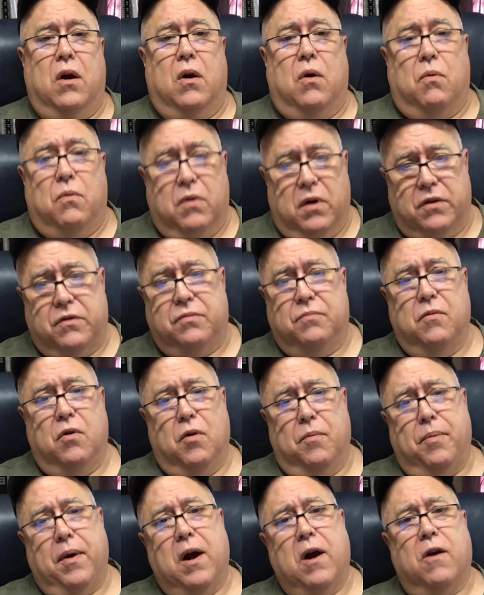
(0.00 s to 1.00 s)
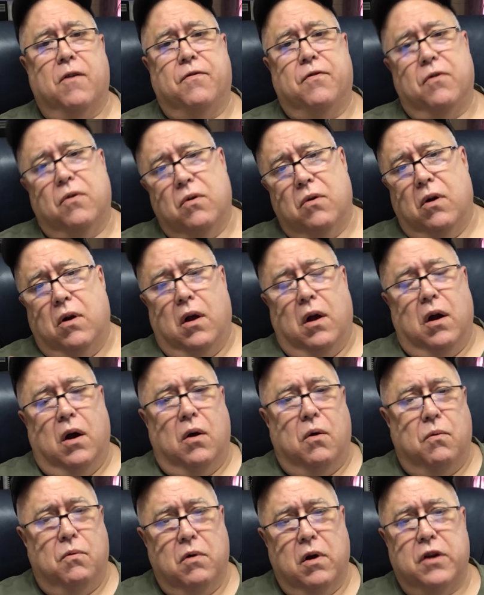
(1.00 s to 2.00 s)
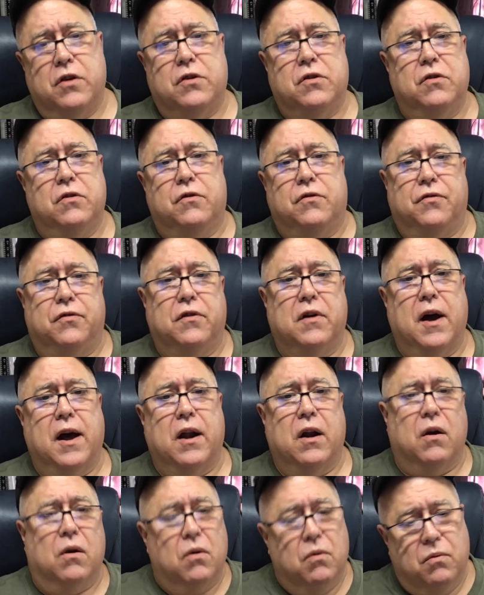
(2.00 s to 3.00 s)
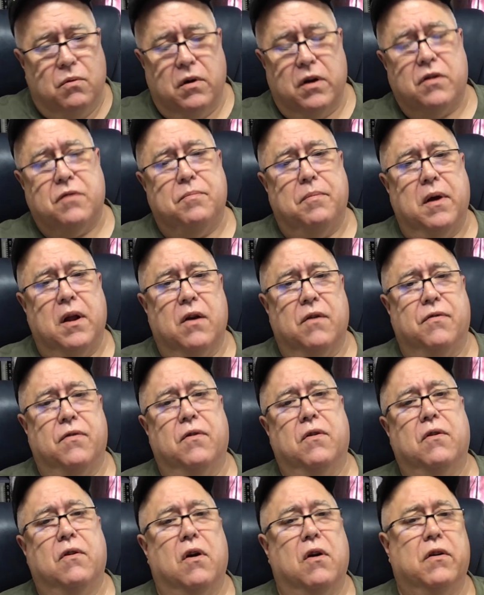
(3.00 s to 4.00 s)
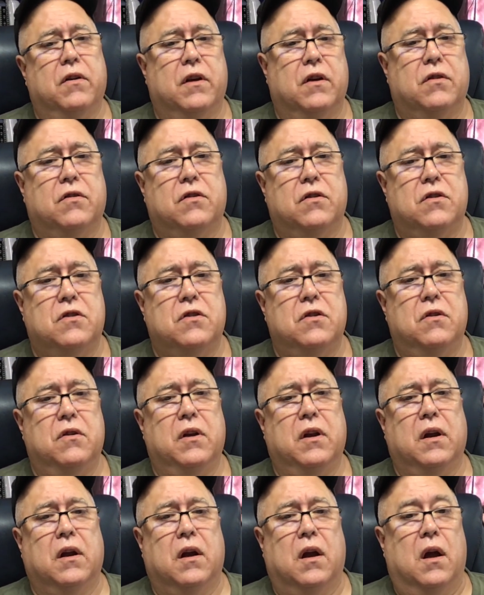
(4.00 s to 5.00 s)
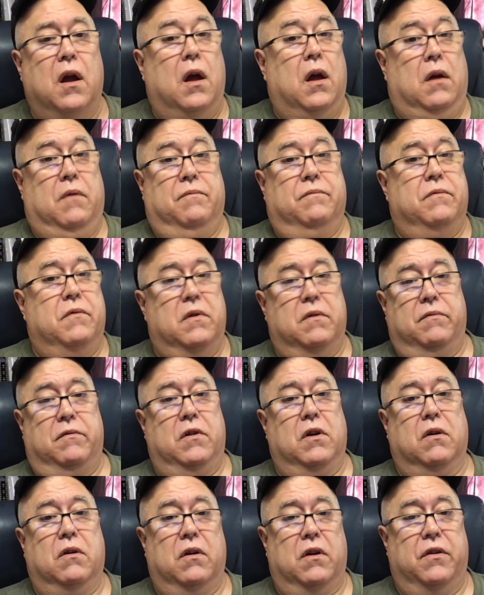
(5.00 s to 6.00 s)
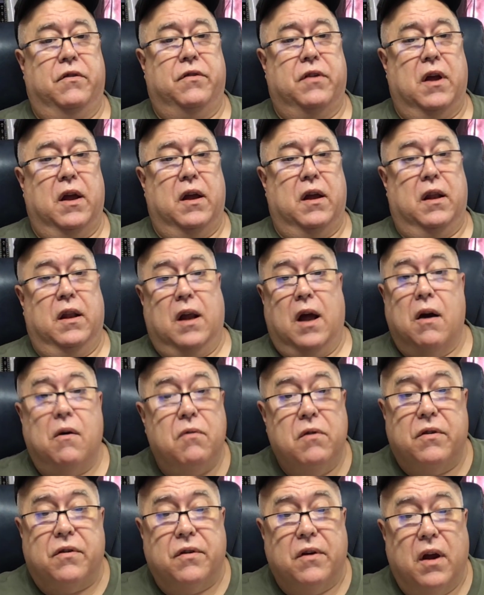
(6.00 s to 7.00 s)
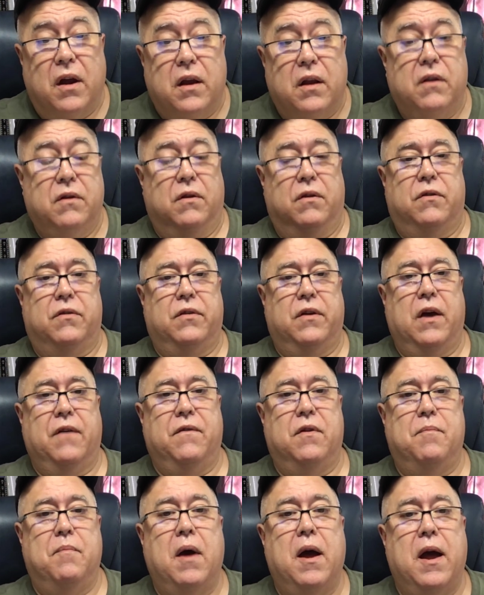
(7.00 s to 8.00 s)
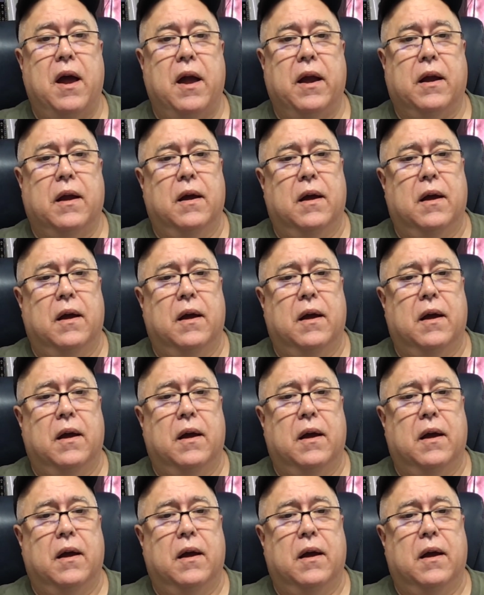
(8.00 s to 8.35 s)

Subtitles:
what's more powerful, what shoots flatter, what's better for long distance shooting, you're going to say, and I would say, 7 mag.